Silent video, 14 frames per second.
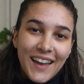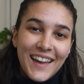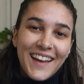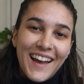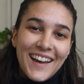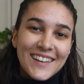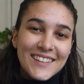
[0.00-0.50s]
Hey
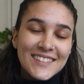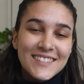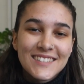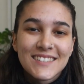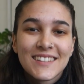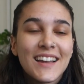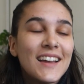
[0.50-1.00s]

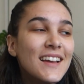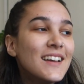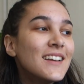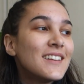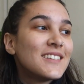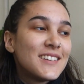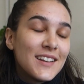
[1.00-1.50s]
guys!
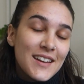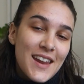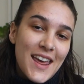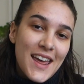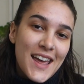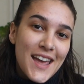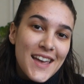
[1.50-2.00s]

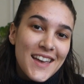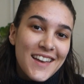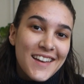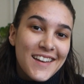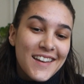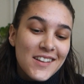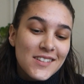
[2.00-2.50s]
Today
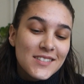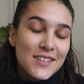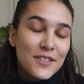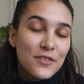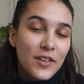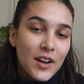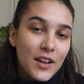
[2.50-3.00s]
is
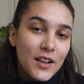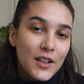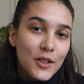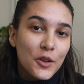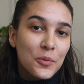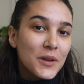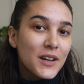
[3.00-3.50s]
a very
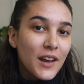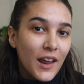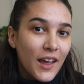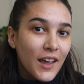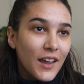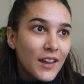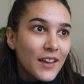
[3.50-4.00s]
gloomy
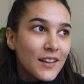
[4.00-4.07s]
day.